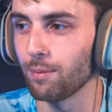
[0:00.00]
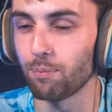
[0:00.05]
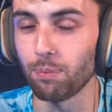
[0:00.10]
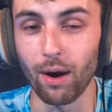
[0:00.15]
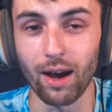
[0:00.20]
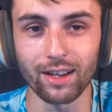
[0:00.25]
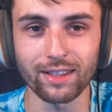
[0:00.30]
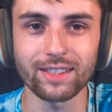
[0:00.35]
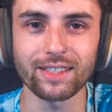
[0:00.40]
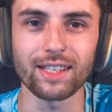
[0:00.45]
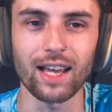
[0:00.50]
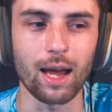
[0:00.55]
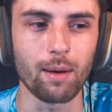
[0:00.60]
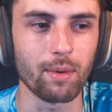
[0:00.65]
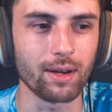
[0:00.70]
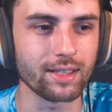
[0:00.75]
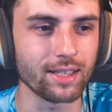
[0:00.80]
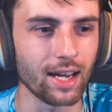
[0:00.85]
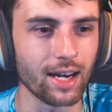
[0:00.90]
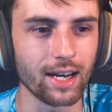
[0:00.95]
but I'm
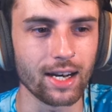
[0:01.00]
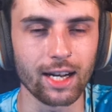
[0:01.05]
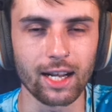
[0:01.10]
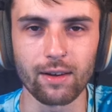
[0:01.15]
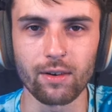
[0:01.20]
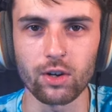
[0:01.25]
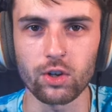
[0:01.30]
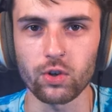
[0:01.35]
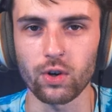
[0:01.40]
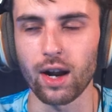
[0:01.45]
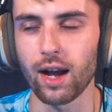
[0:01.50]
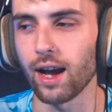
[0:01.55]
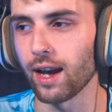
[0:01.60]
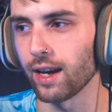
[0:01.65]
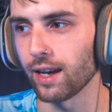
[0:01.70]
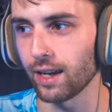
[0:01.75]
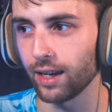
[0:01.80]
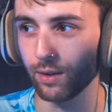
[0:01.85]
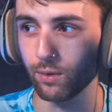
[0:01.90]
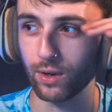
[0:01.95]
excited to give it a try
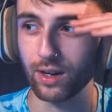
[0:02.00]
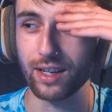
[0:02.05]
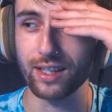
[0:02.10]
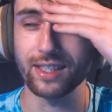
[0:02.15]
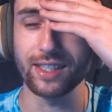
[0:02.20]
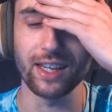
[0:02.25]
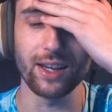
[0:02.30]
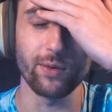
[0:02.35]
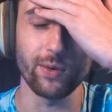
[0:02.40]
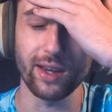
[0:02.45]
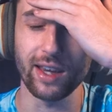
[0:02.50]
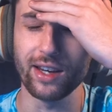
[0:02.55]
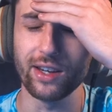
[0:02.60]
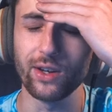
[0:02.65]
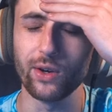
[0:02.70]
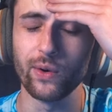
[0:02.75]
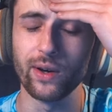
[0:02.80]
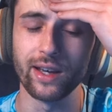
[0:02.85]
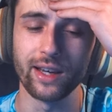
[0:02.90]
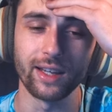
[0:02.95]
and we're going to see if we can
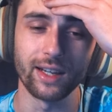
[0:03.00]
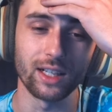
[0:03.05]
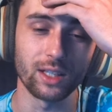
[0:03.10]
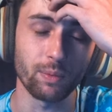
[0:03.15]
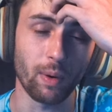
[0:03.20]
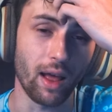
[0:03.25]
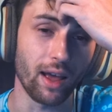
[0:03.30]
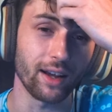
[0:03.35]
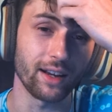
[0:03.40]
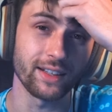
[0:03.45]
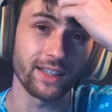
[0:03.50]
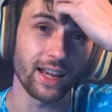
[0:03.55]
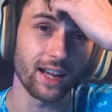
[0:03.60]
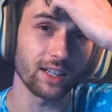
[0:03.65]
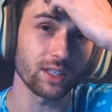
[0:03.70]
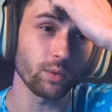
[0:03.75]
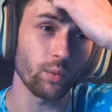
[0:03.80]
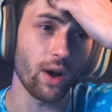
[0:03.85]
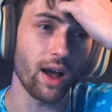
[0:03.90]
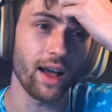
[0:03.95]
do it. It's probably going to take
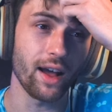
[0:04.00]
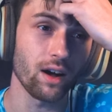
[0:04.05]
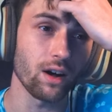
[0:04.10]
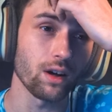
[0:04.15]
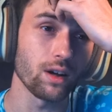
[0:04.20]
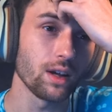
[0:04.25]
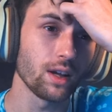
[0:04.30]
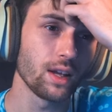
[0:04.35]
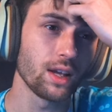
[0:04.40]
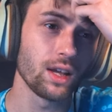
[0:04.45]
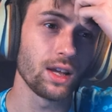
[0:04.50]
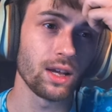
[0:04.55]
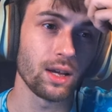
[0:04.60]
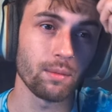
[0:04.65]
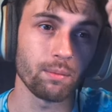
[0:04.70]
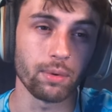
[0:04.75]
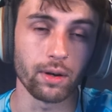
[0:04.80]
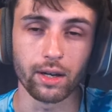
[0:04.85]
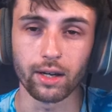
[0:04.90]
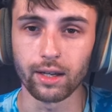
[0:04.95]
us a while,
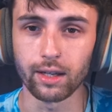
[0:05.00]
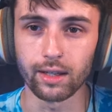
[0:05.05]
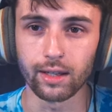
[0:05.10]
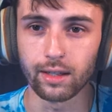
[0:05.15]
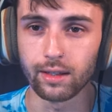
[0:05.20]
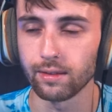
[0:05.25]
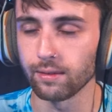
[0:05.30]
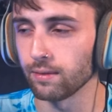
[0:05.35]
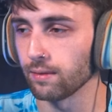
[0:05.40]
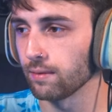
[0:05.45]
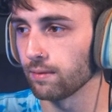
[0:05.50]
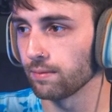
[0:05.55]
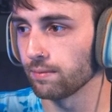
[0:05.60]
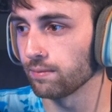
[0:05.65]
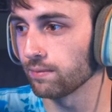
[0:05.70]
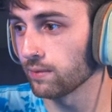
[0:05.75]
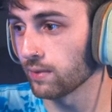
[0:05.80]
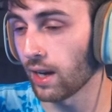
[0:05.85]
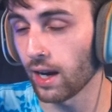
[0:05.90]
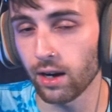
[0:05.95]
but
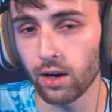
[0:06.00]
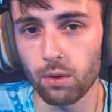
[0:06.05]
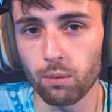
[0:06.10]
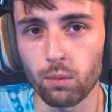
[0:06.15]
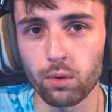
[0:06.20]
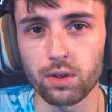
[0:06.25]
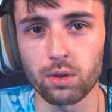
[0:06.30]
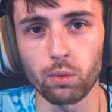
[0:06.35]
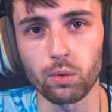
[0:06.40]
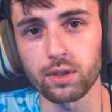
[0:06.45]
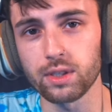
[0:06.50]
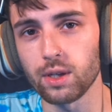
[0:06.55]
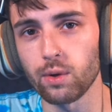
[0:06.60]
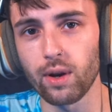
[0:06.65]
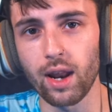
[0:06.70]
I don't know. We'll, we'll see what